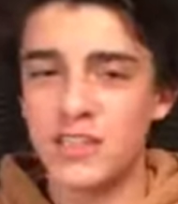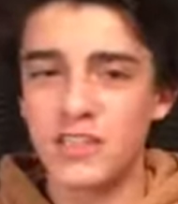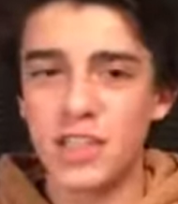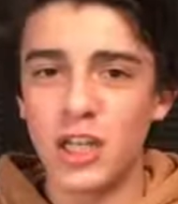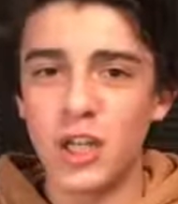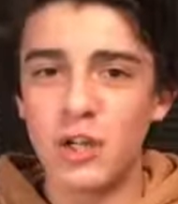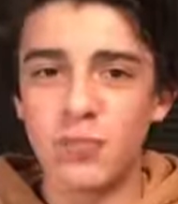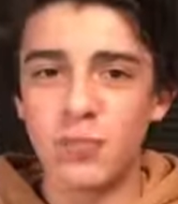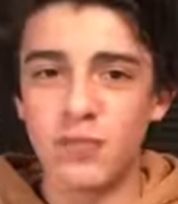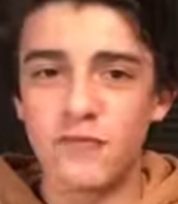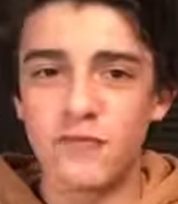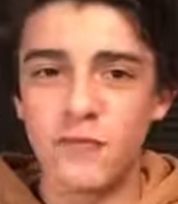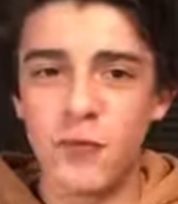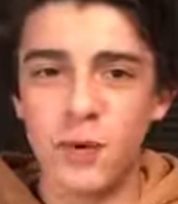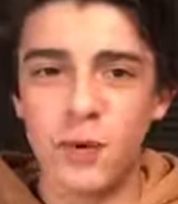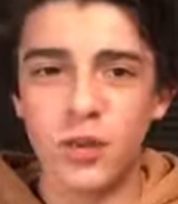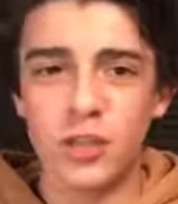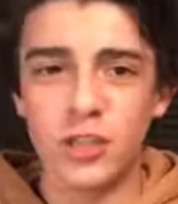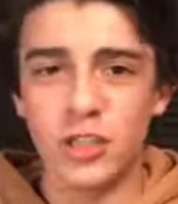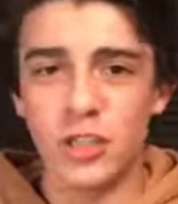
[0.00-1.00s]
sell
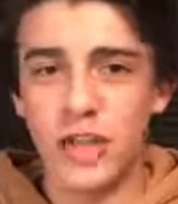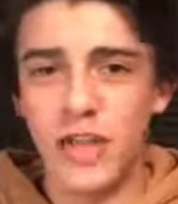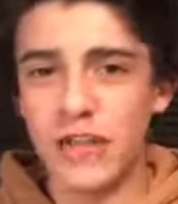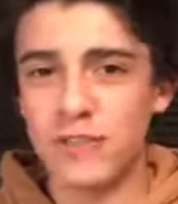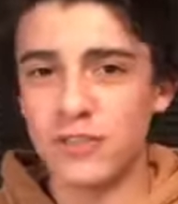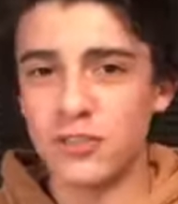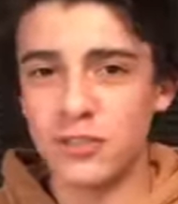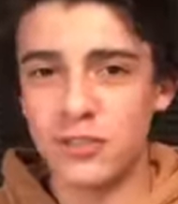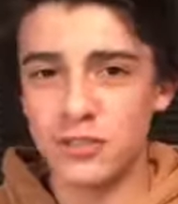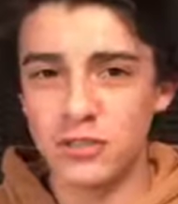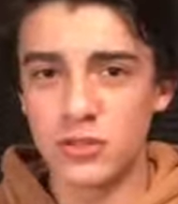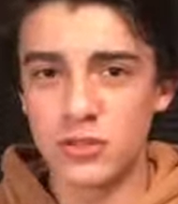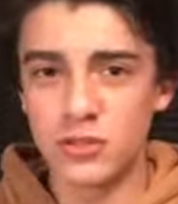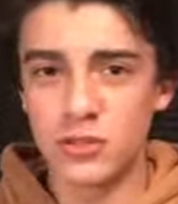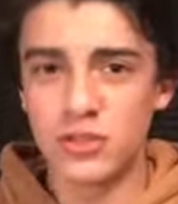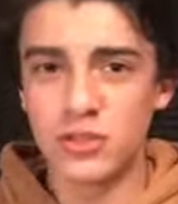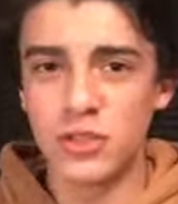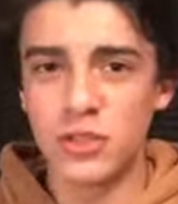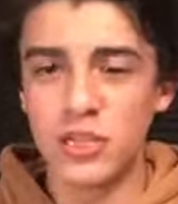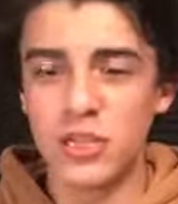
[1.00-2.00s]
before or after
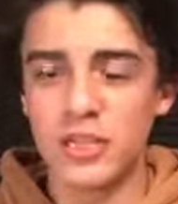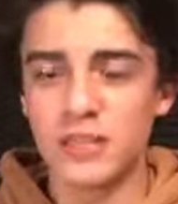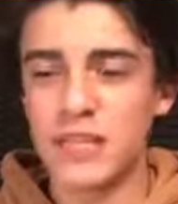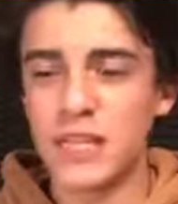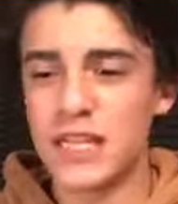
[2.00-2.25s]
school.